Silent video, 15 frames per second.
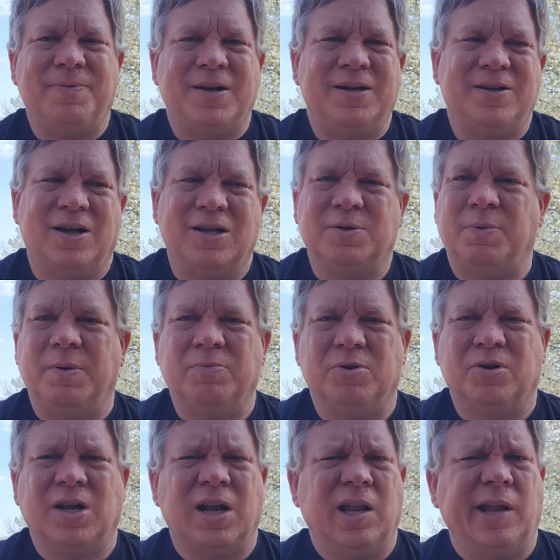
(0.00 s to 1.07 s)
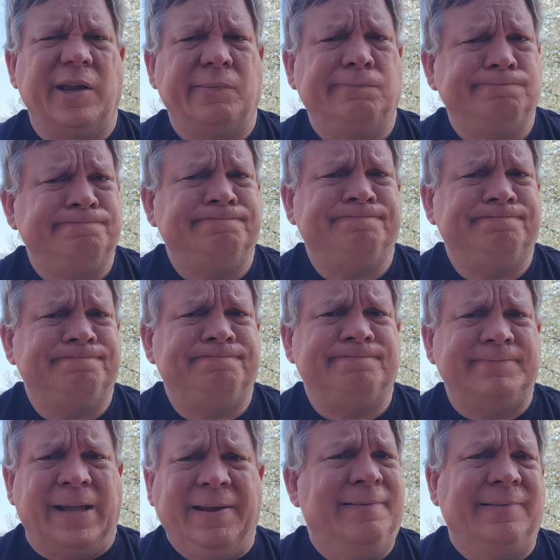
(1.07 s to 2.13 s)
and I talk to people, they're kind of like,
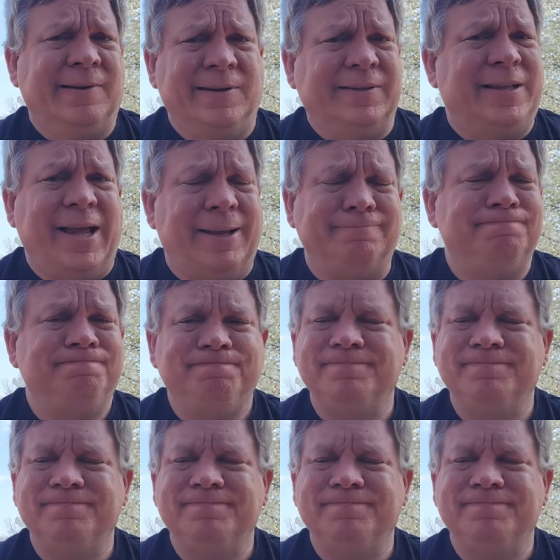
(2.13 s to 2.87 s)
haven't heard that.